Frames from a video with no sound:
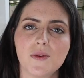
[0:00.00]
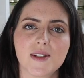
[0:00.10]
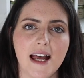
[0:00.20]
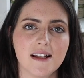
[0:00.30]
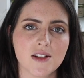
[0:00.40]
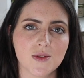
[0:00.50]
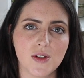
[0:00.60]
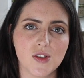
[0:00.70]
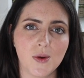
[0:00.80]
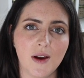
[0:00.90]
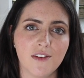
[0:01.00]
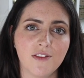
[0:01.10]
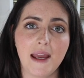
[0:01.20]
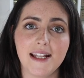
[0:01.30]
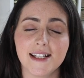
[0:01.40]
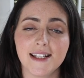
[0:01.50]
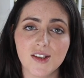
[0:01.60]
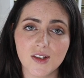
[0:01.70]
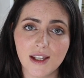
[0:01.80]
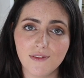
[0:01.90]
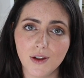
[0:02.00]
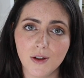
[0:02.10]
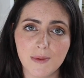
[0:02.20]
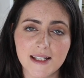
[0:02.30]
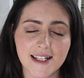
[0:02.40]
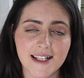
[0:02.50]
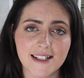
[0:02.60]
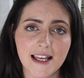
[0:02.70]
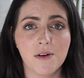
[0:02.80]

those candles which you have made initially for your business.